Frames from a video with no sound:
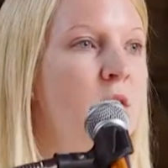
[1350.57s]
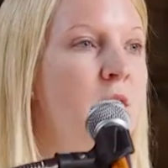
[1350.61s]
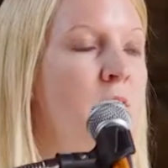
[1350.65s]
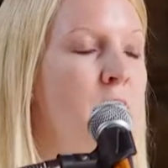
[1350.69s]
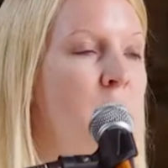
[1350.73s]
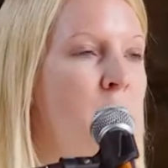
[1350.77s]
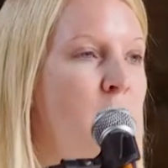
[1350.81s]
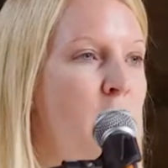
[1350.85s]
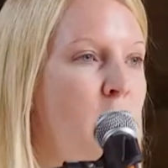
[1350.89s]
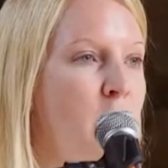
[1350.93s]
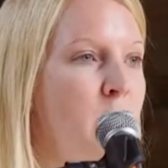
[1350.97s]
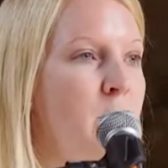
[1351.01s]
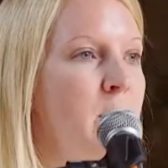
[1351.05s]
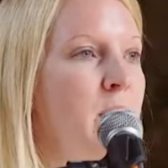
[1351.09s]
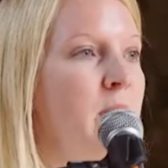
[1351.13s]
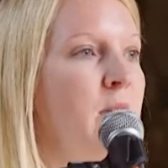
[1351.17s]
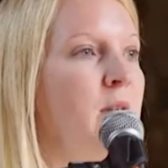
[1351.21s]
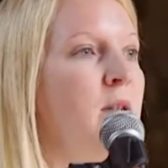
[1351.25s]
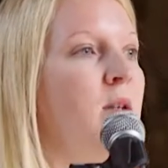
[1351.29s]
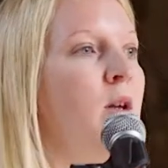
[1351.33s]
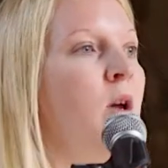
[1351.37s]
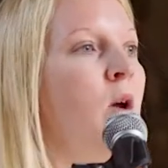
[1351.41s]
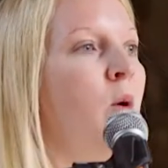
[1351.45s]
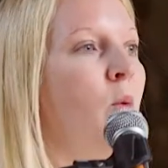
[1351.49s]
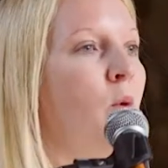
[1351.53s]
at the
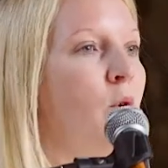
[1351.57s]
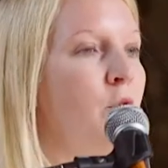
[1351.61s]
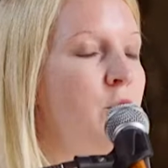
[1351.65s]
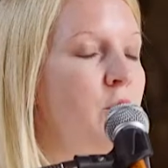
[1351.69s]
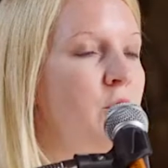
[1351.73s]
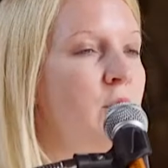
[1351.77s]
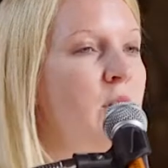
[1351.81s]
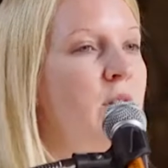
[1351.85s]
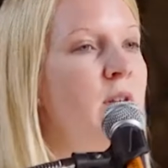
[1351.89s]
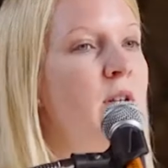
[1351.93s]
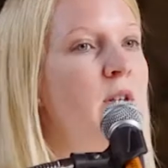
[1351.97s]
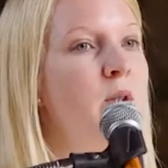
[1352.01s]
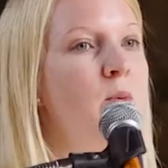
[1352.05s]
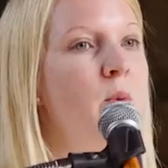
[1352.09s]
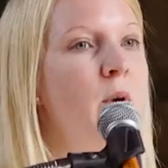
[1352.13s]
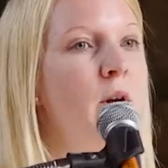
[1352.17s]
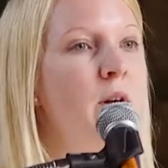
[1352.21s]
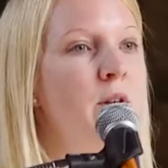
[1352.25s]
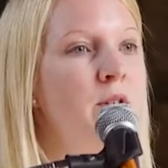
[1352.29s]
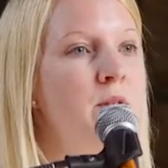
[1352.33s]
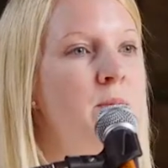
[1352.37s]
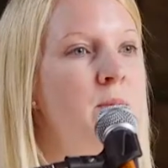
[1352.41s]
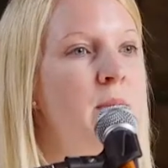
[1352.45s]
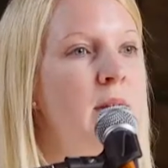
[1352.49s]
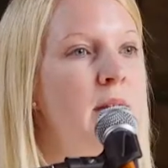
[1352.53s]
moment? What do you think these
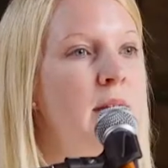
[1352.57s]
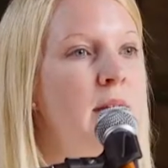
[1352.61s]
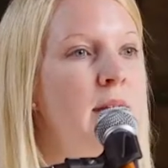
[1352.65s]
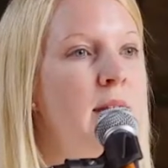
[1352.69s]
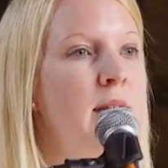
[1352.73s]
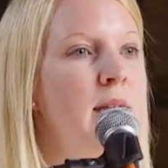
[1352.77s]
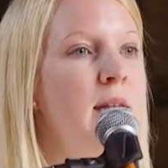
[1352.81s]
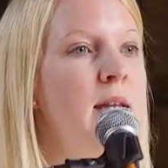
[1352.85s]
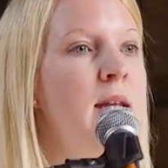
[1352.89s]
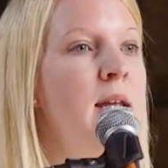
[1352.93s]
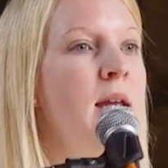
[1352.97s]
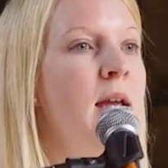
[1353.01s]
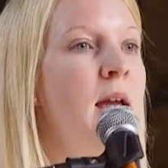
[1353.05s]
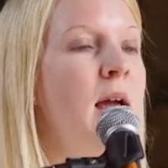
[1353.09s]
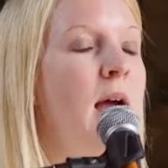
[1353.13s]
words mean?